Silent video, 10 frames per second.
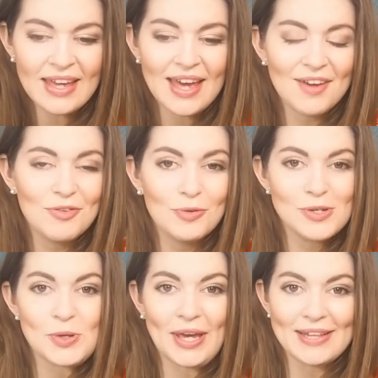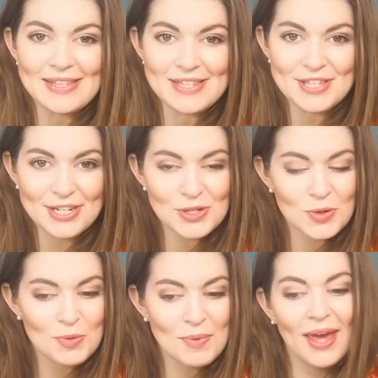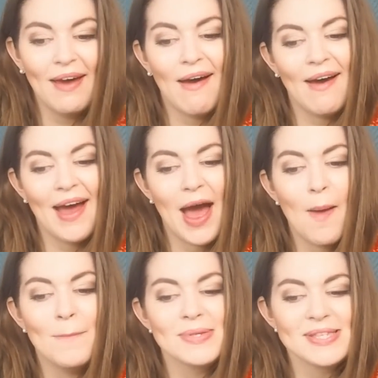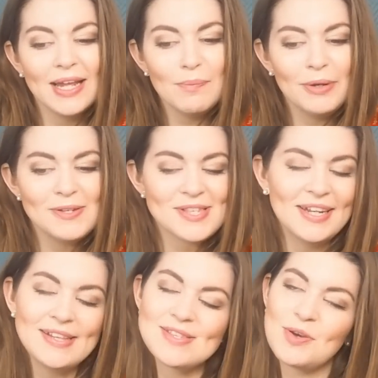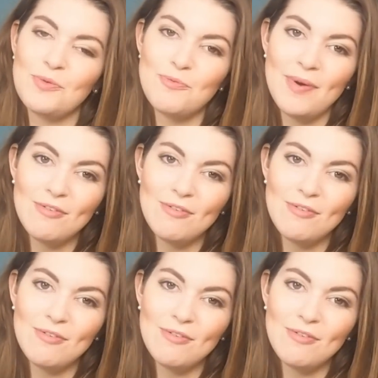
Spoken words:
If you want to get in touch with me, I am Salapaloosa Knits on